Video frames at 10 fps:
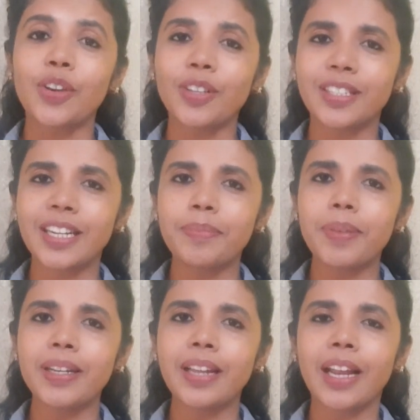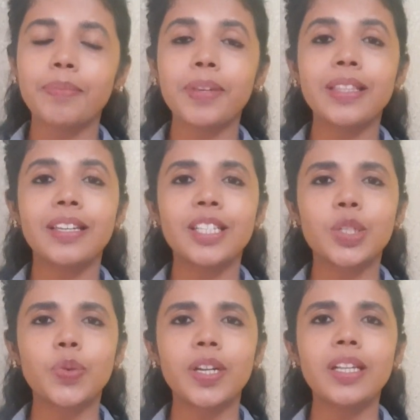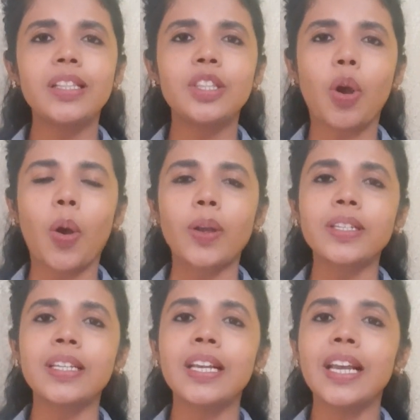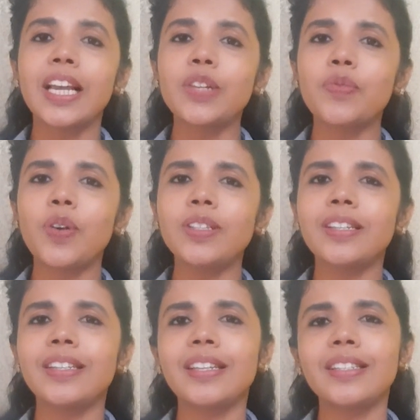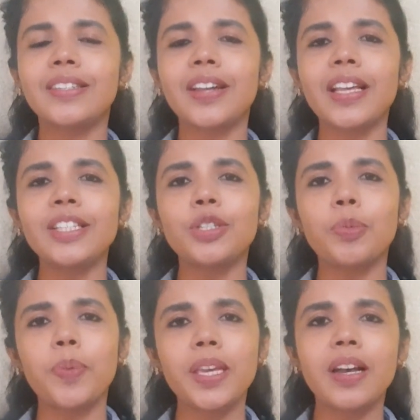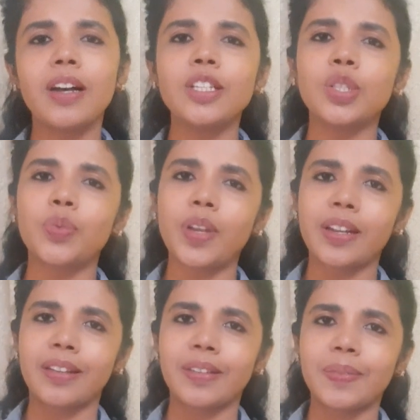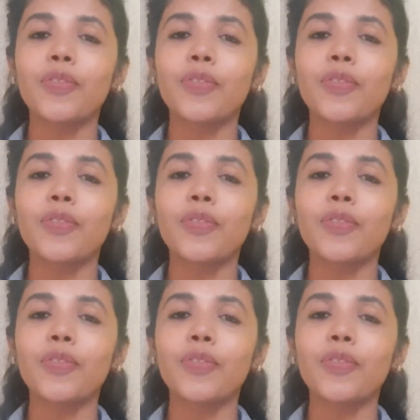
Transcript: Your statement can be the squirrel thought it was a disgrace to be a squirrel.